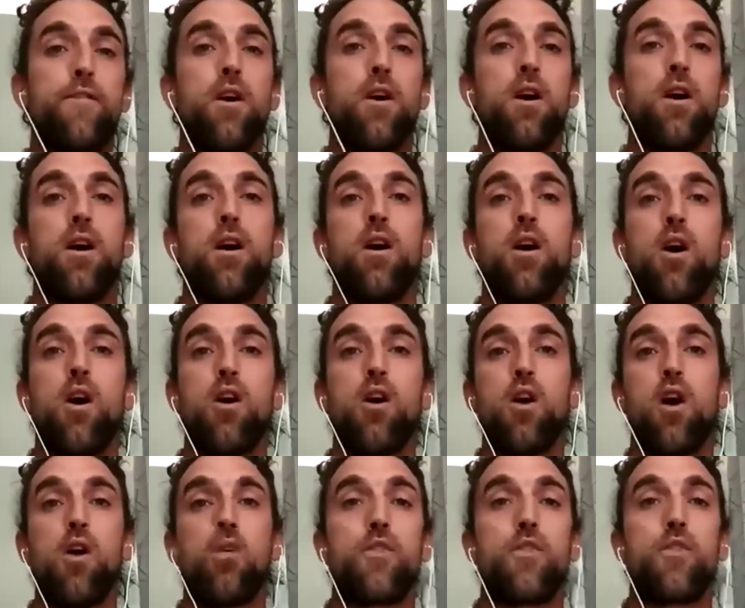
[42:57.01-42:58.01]

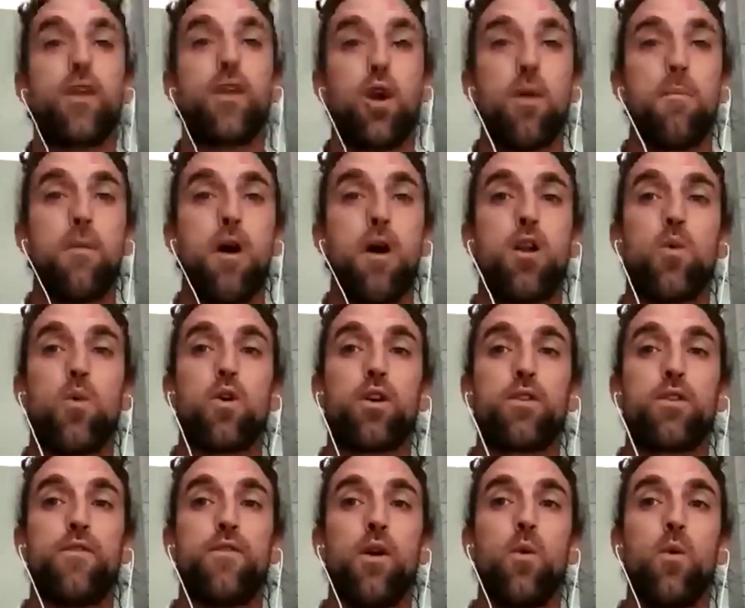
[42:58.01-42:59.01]
I think our model
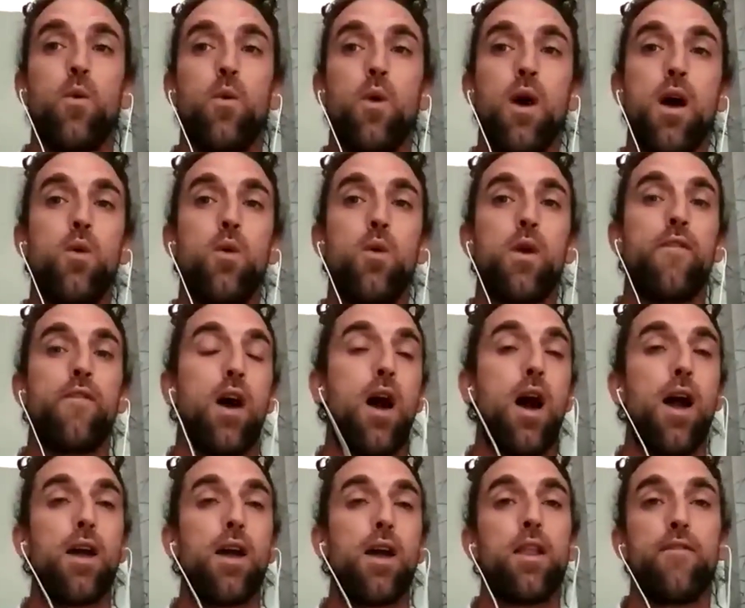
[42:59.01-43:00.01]
works very well. We have a
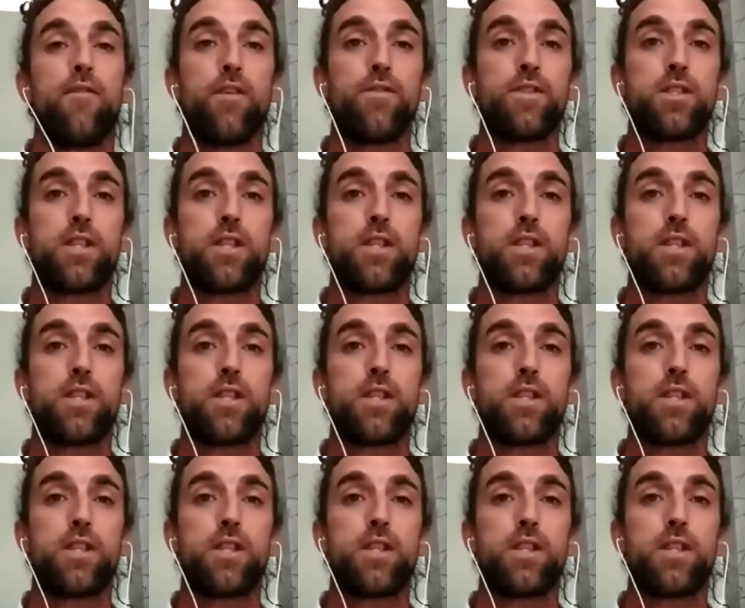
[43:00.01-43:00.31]
high level of